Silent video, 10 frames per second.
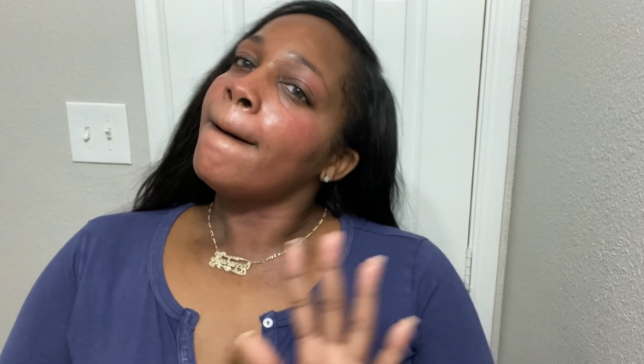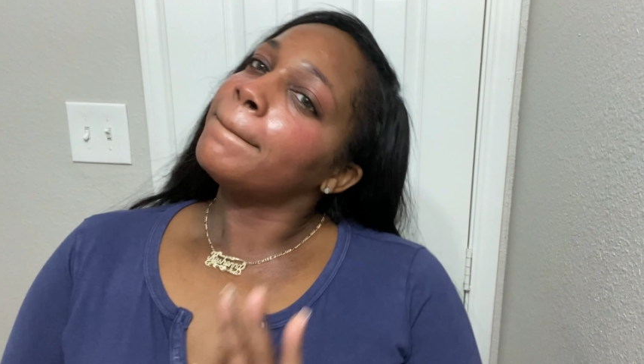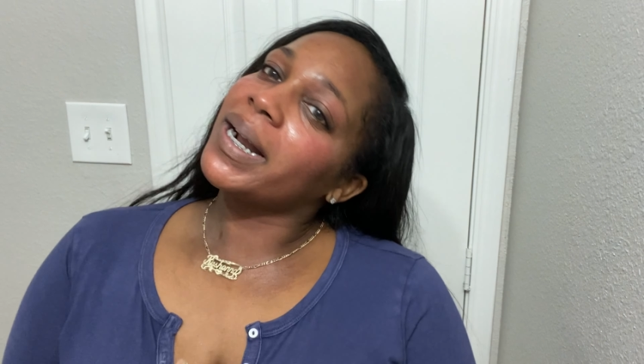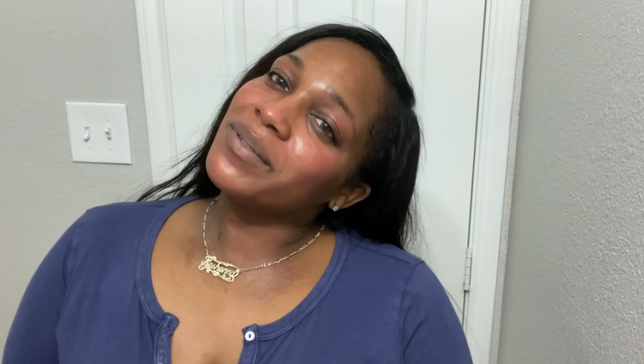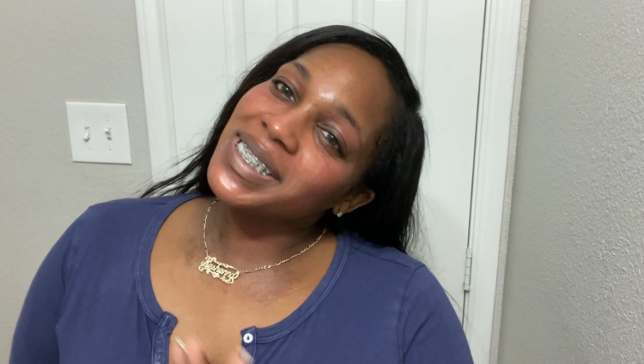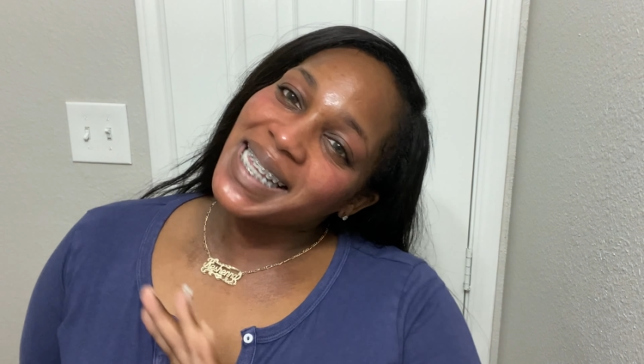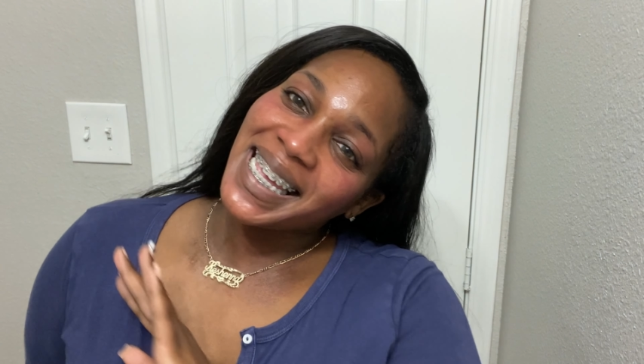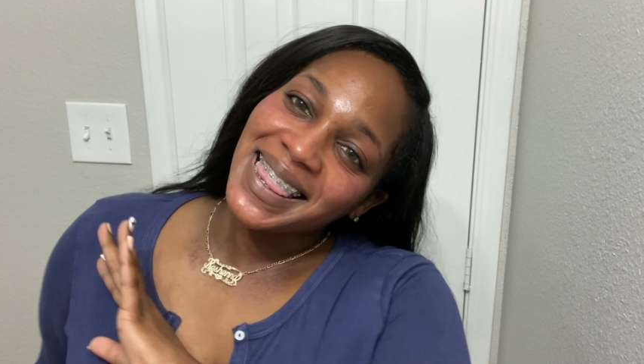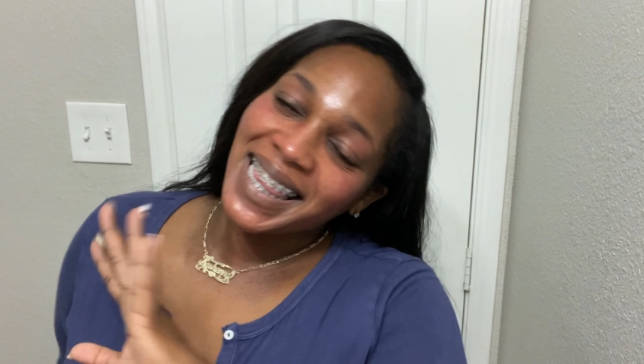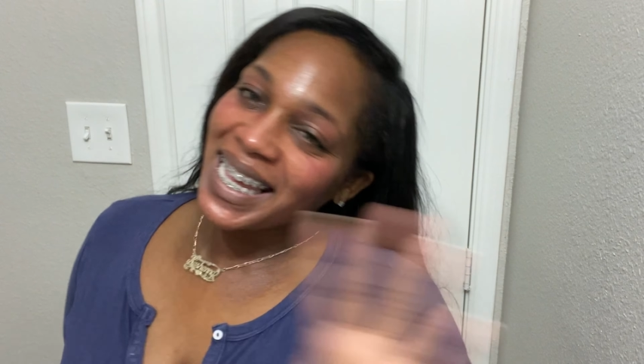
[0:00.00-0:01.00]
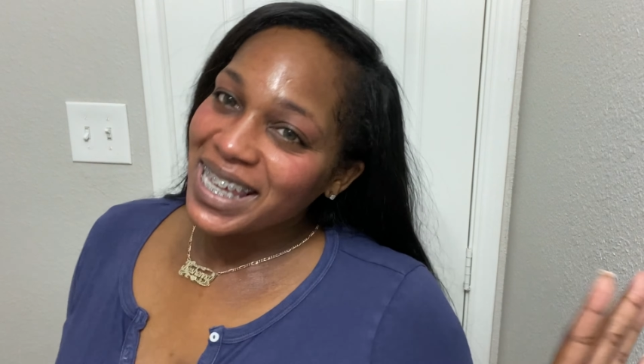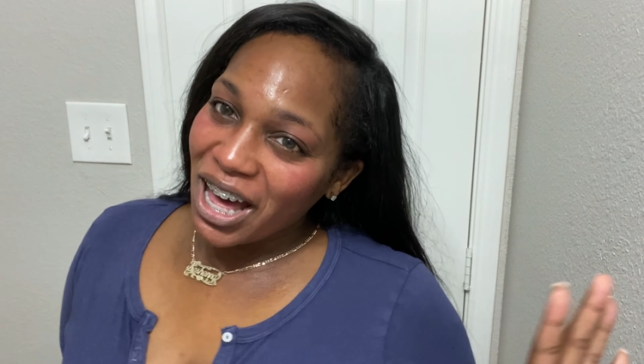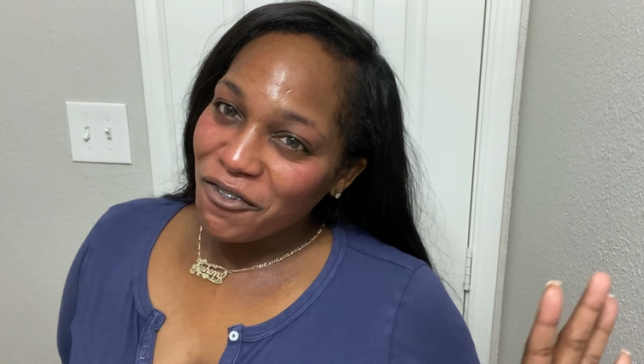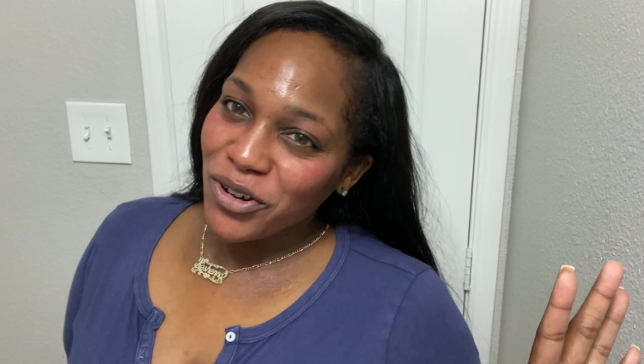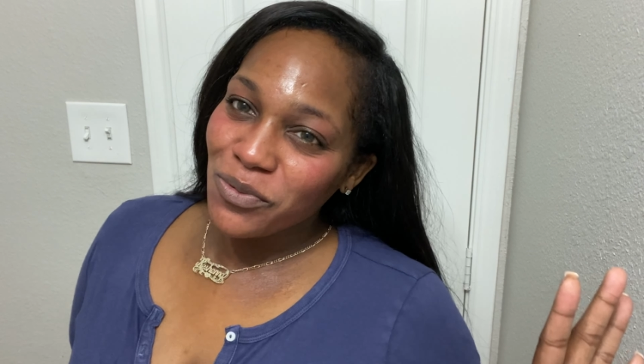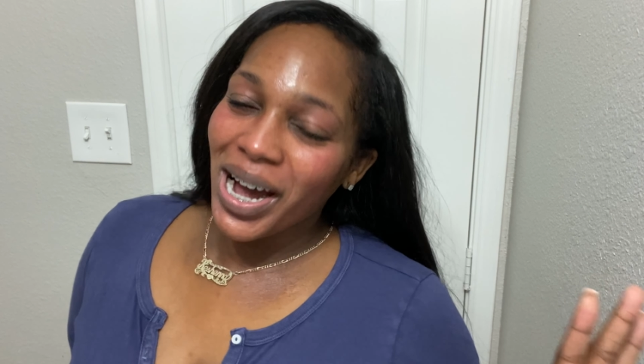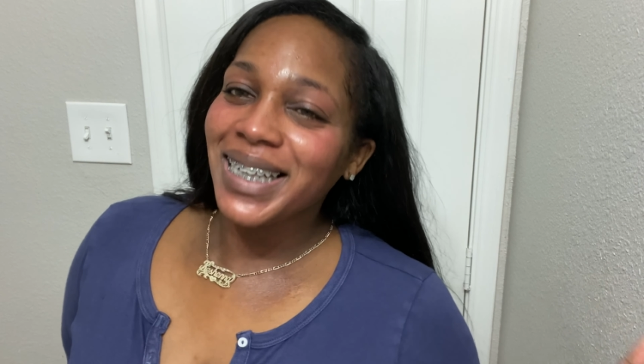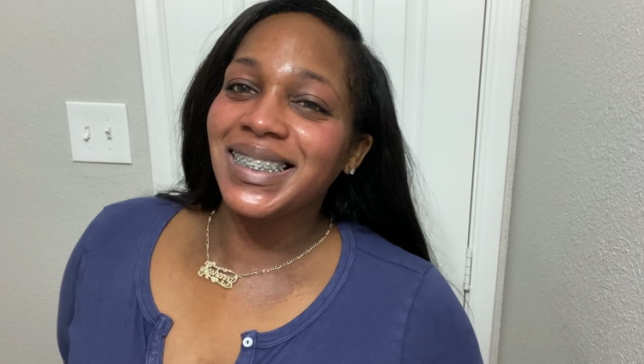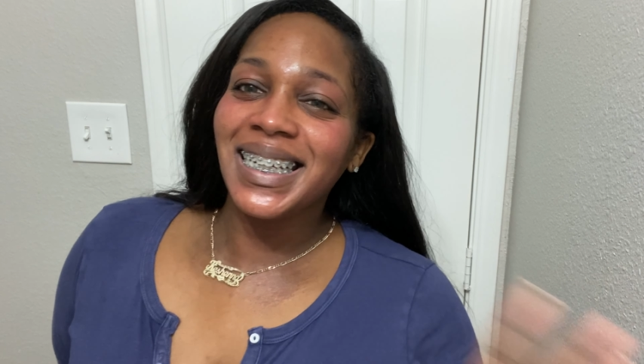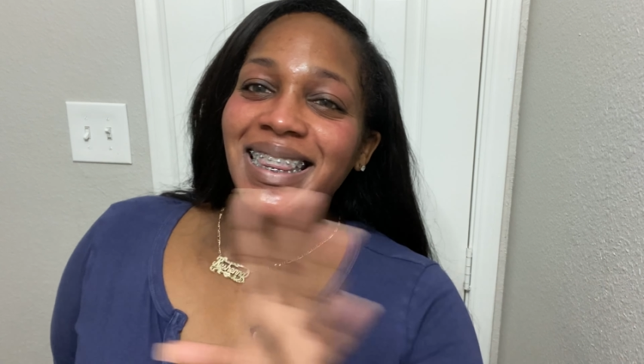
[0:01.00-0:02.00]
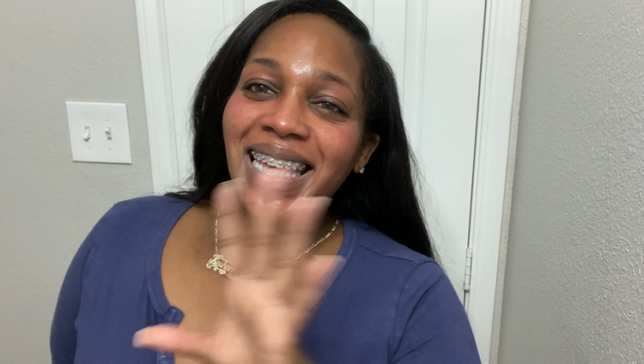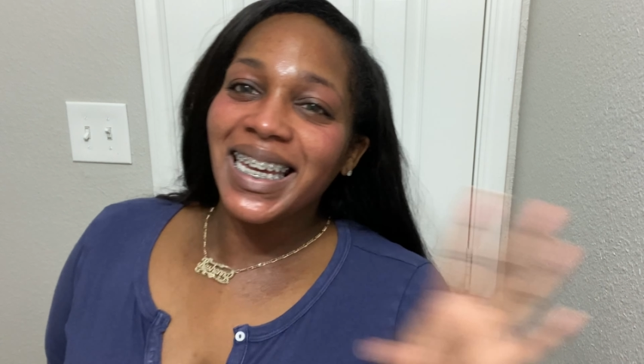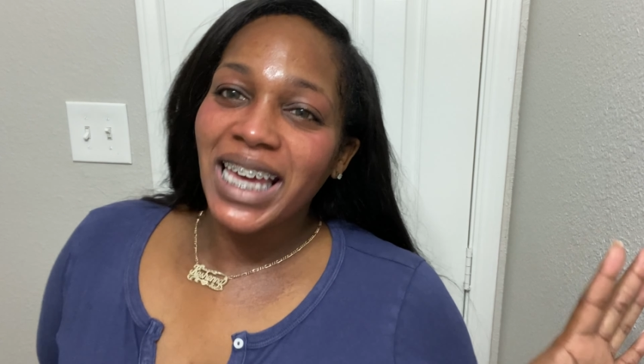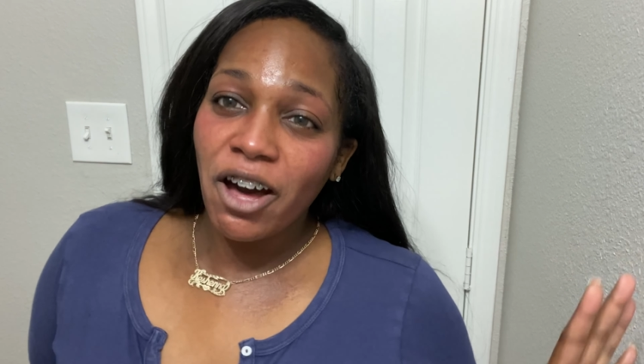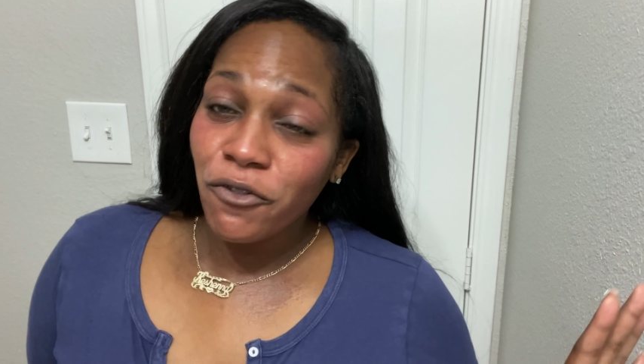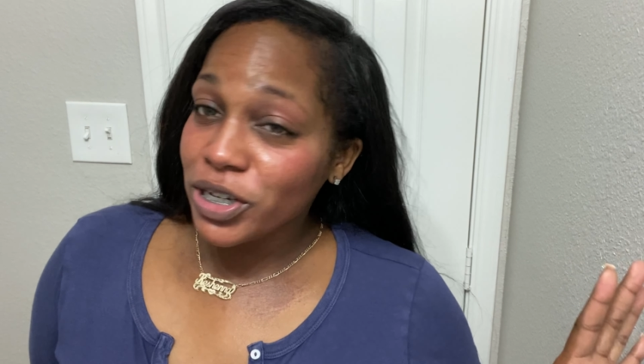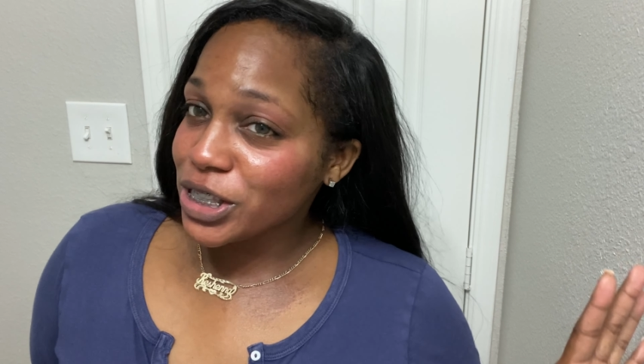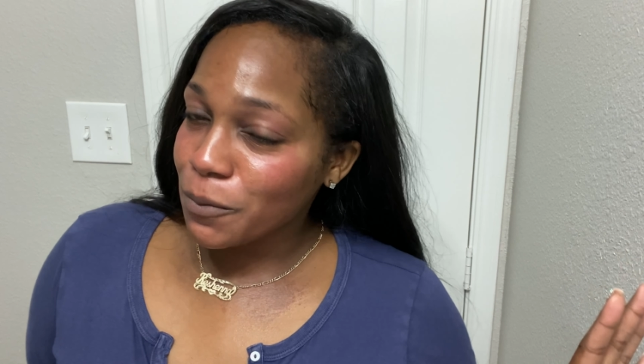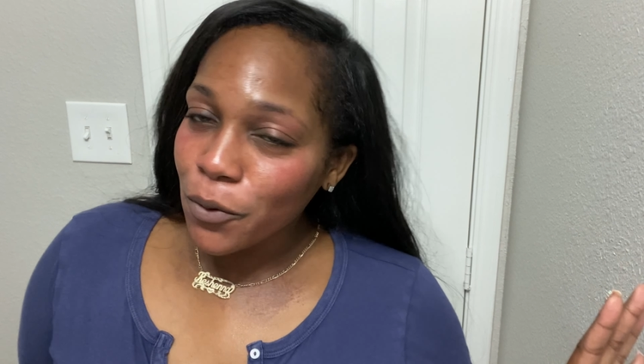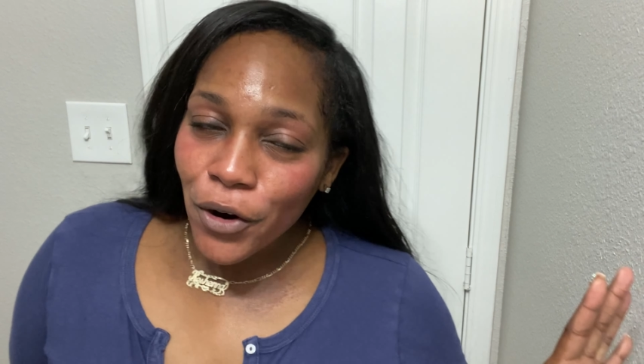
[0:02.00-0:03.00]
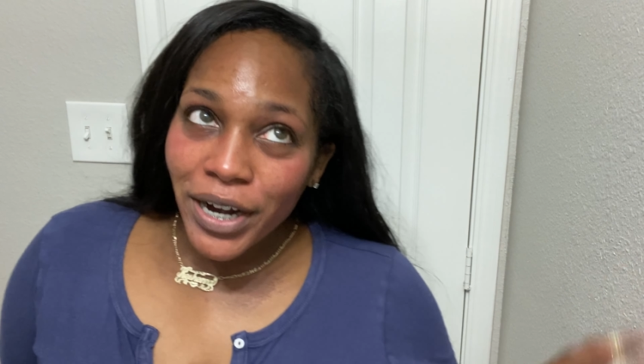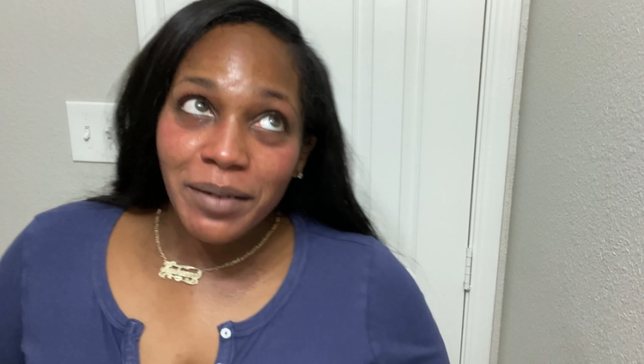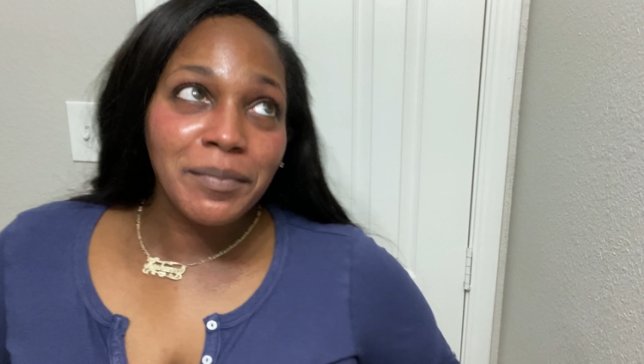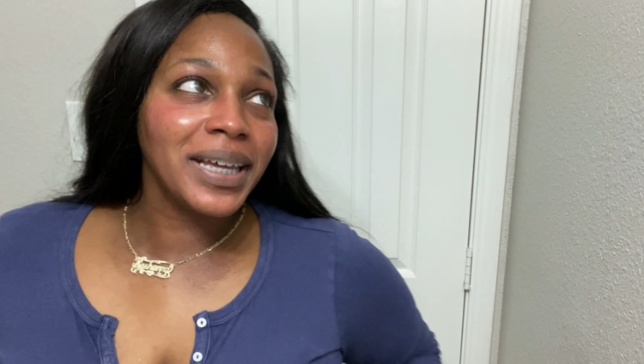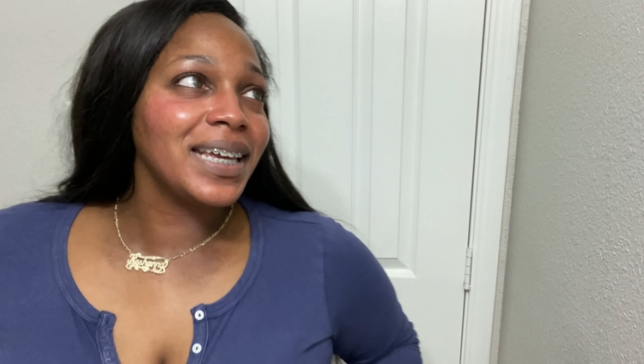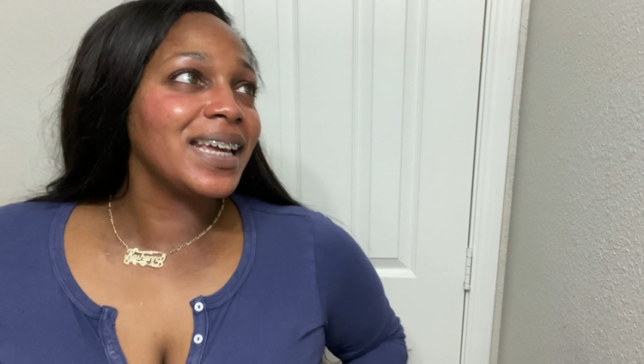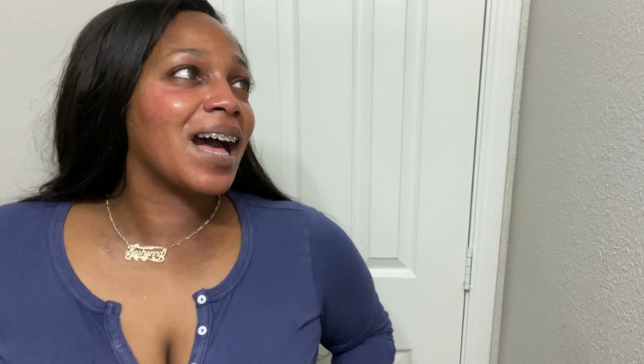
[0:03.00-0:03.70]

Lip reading: But I want to say thank y'all for watching. Thank y'all for supporting me.